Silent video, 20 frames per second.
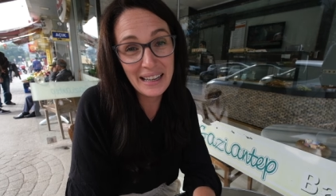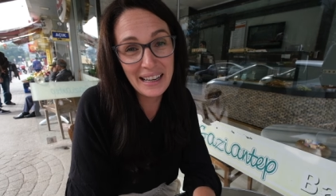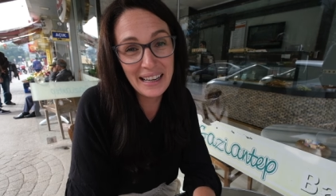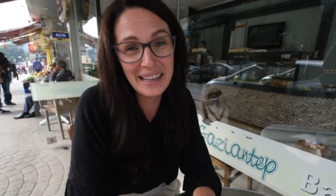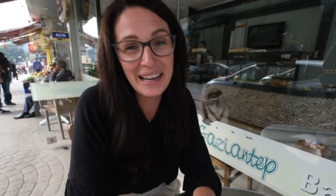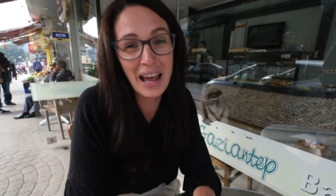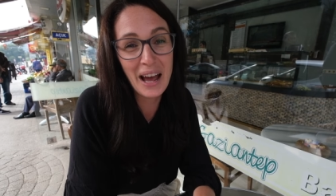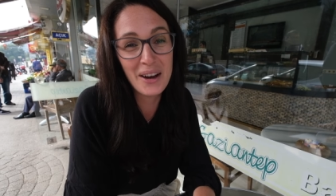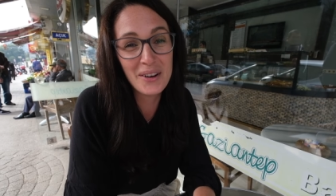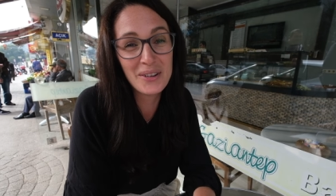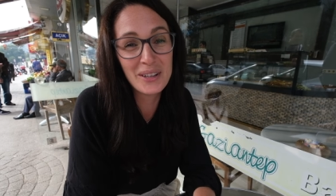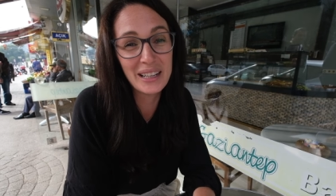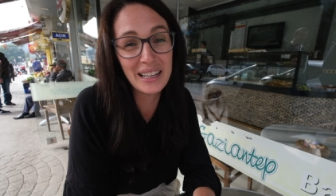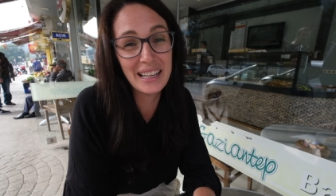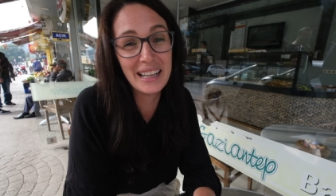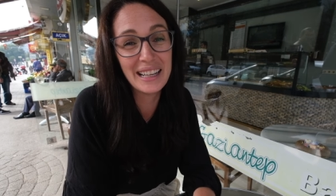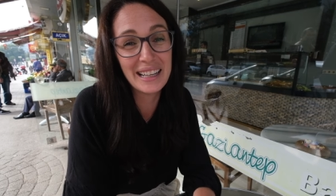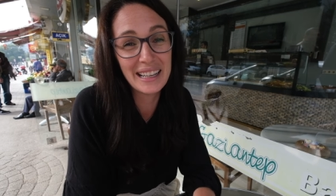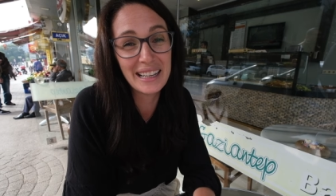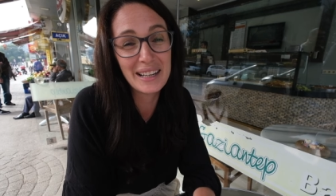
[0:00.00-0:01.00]
and now we
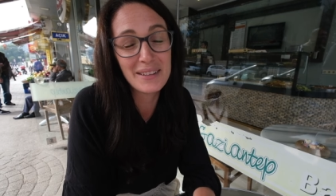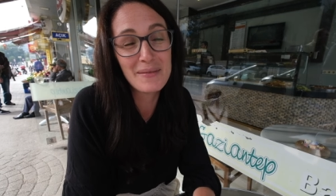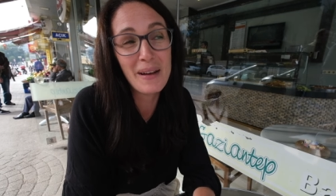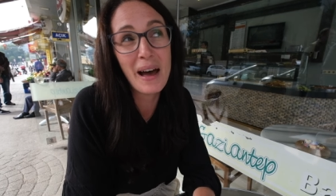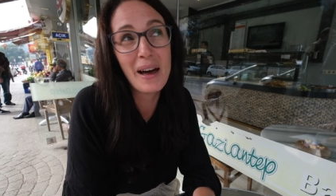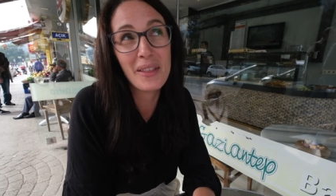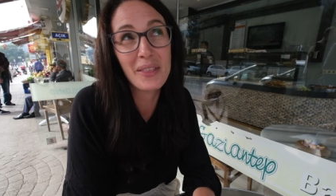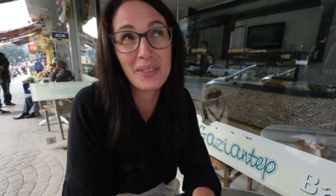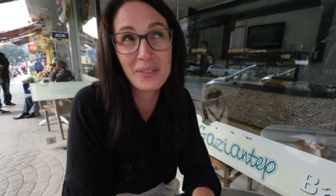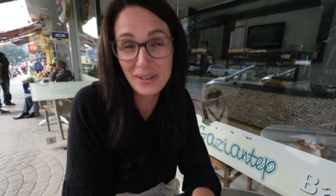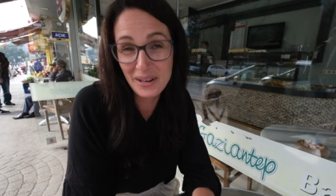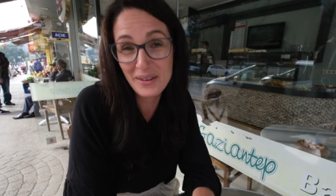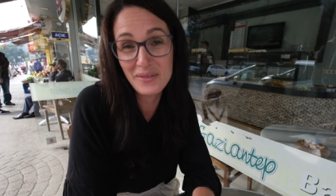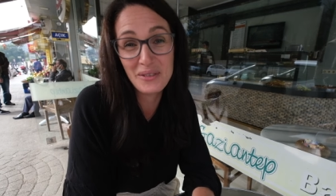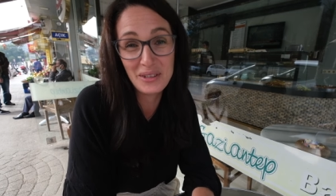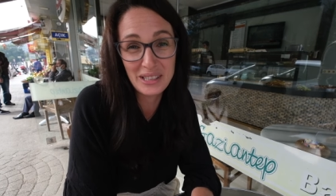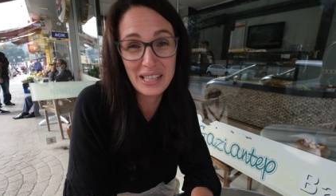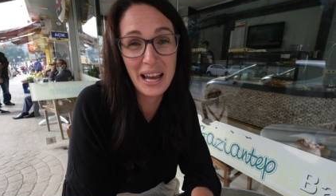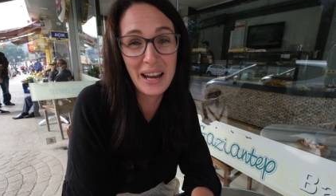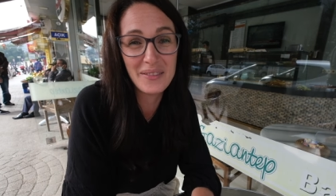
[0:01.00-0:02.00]
eat it about three or
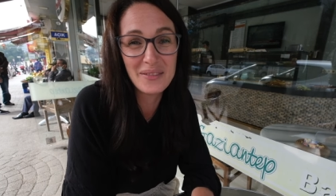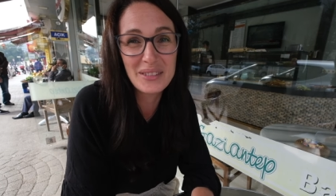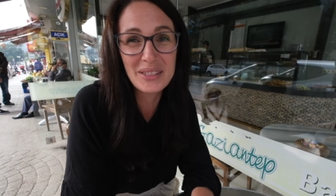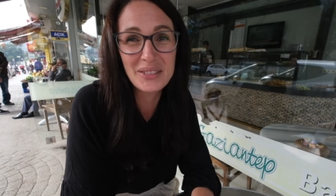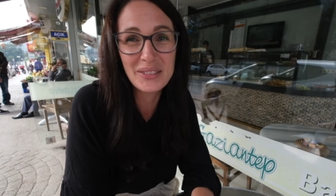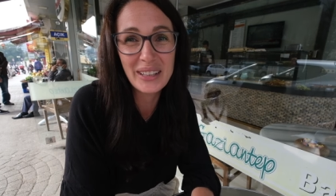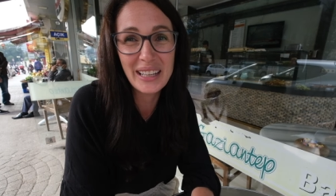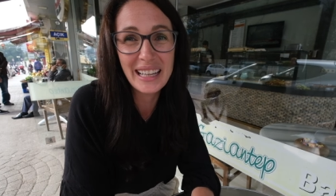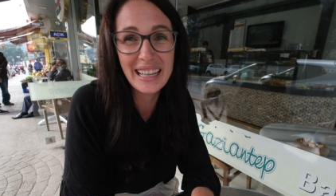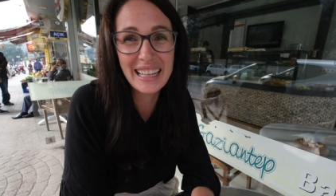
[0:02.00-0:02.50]
four times a week.